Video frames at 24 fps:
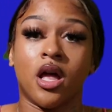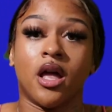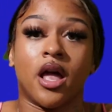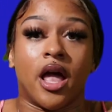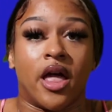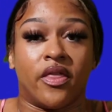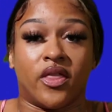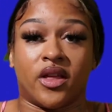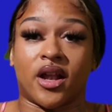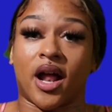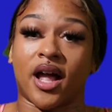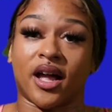
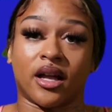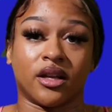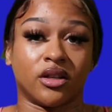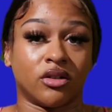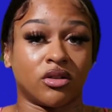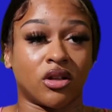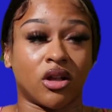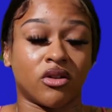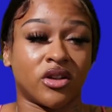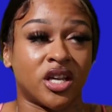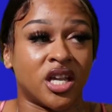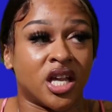And
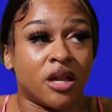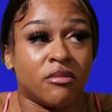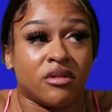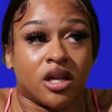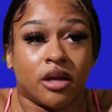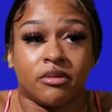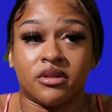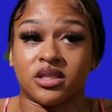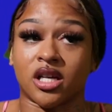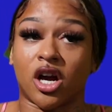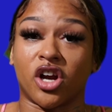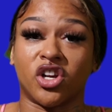then, he hit me
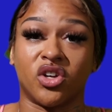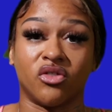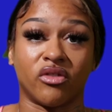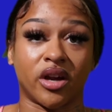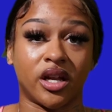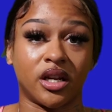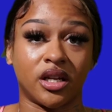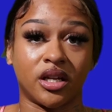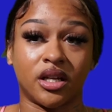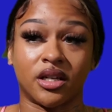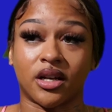up, he's like, are you ready?